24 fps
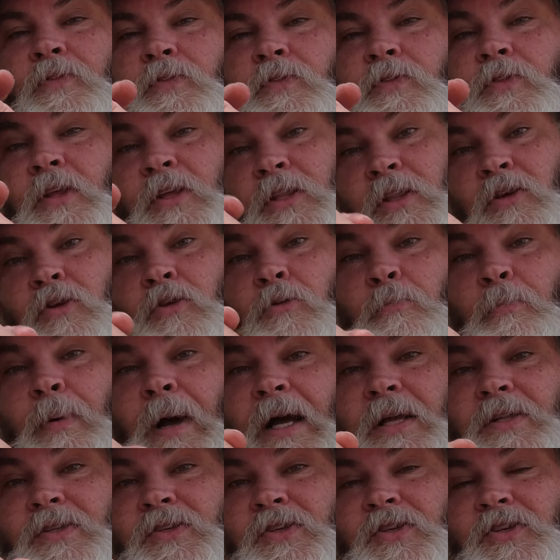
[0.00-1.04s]
the little
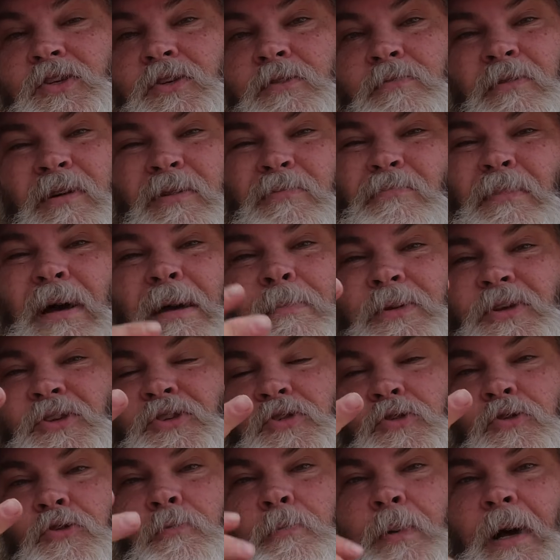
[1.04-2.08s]
buds, maybe
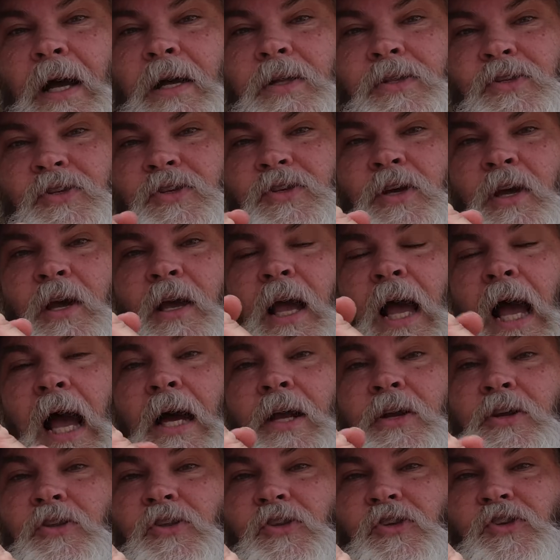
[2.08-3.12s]
two buds,
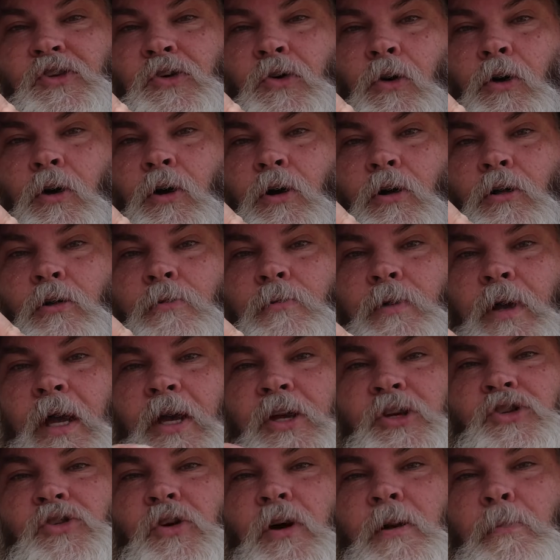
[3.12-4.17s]
under the soil and
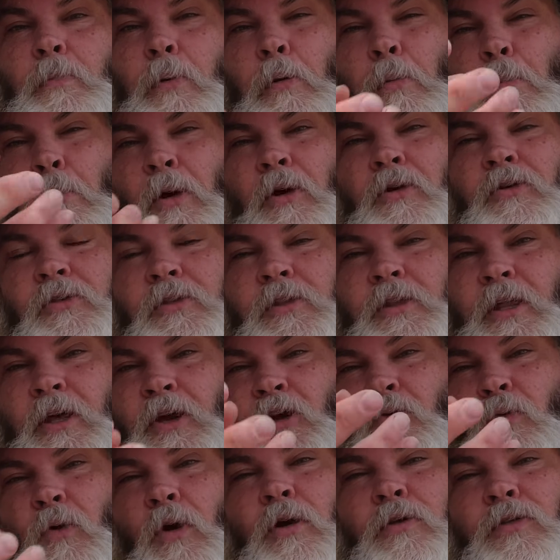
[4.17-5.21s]
trying to promote the
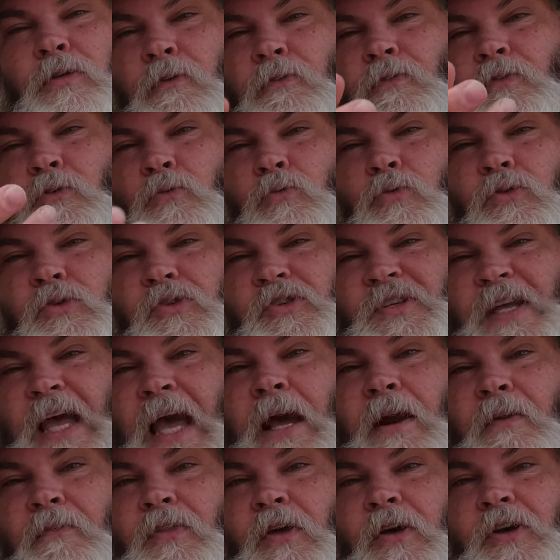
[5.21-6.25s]
growth of the roots
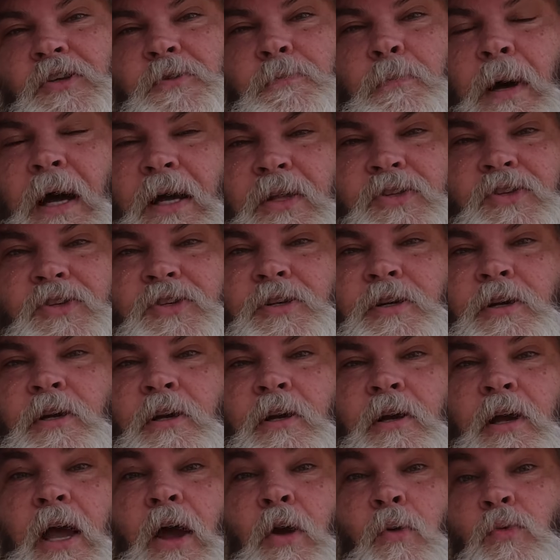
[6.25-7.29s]
out of those buds.
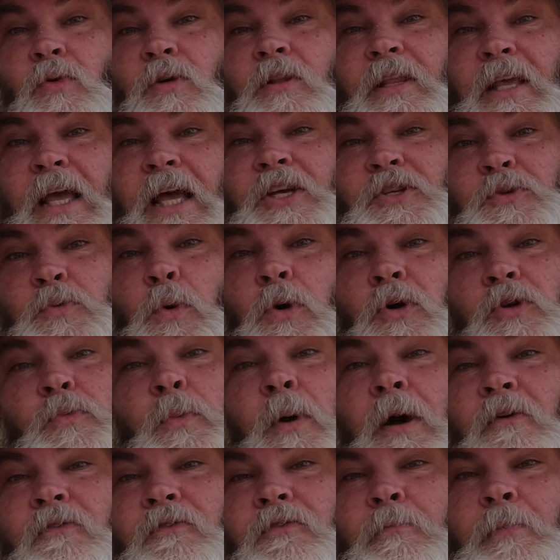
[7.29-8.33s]
It really has worked
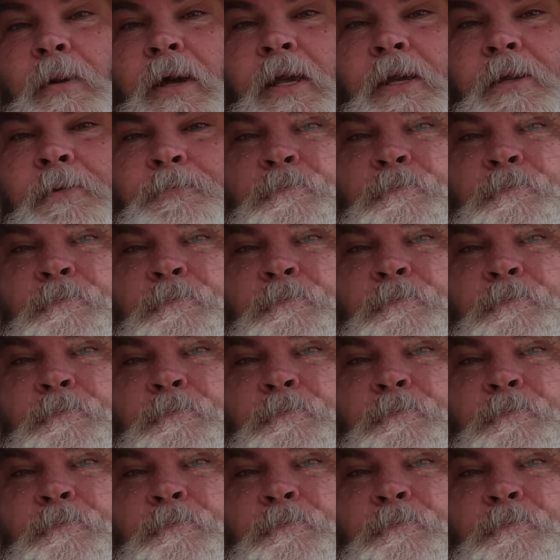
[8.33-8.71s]
well for me.